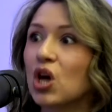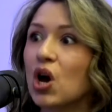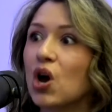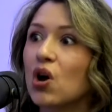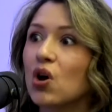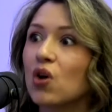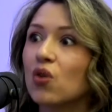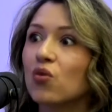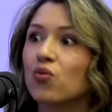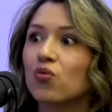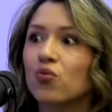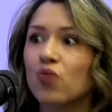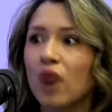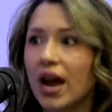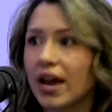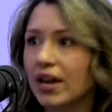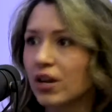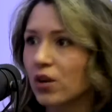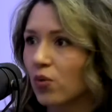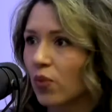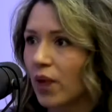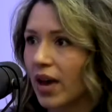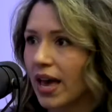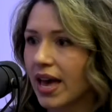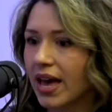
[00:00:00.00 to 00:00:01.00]
So
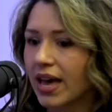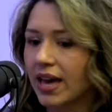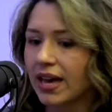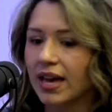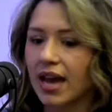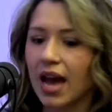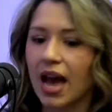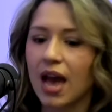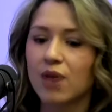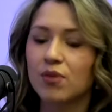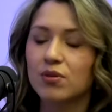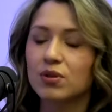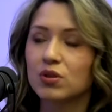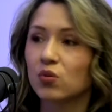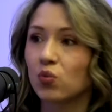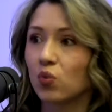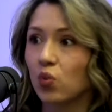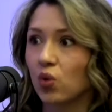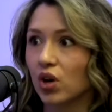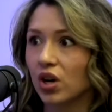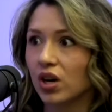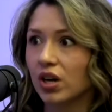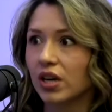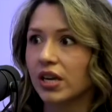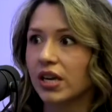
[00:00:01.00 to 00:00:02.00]
right away, I was
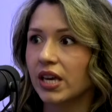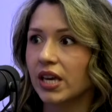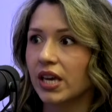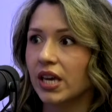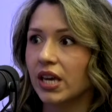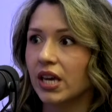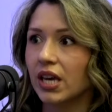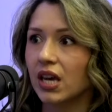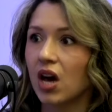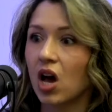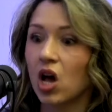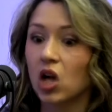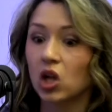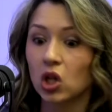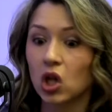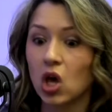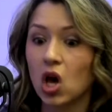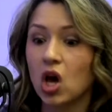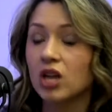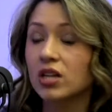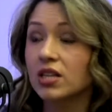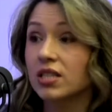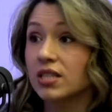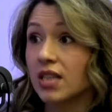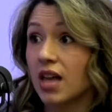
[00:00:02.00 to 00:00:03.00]
working
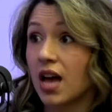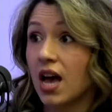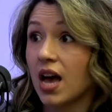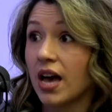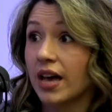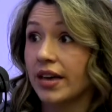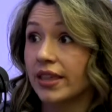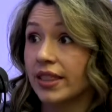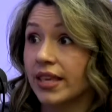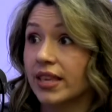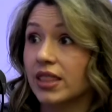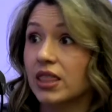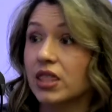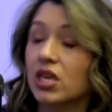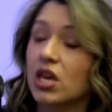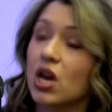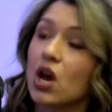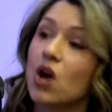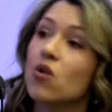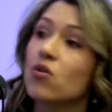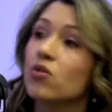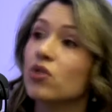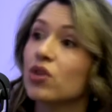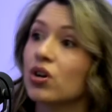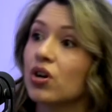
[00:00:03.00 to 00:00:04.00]
alongside like the
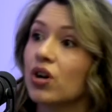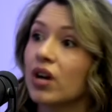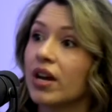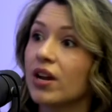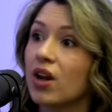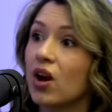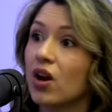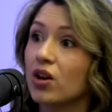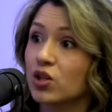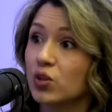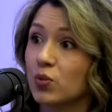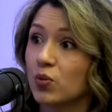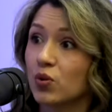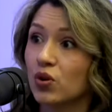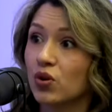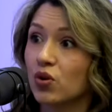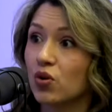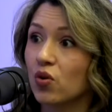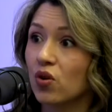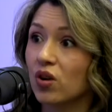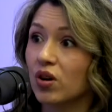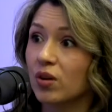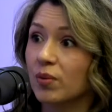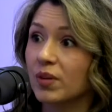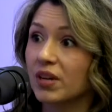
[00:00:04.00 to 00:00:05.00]
owner and
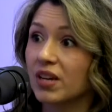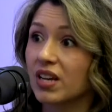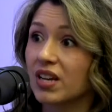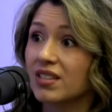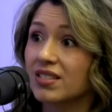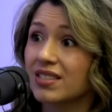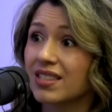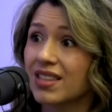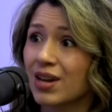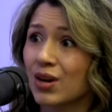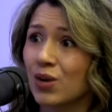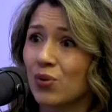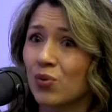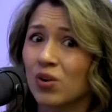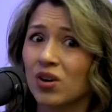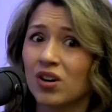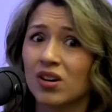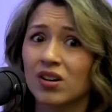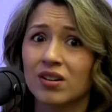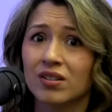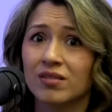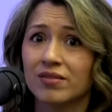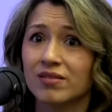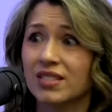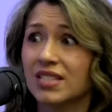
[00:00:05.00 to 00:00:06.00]
entrepreneur because there
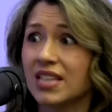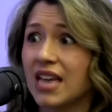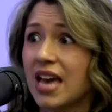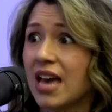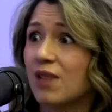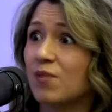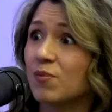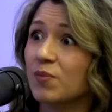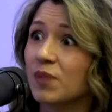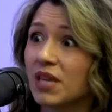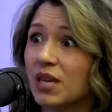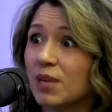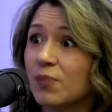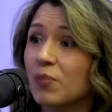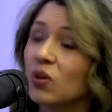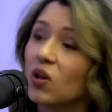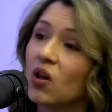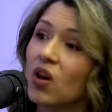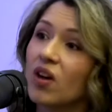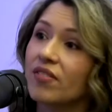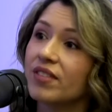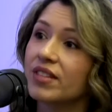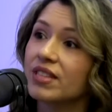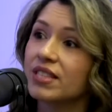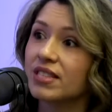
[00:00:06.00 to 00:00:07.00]
were 10 people
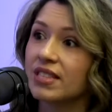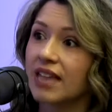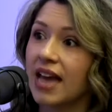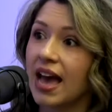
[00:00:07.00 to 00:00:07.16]
on the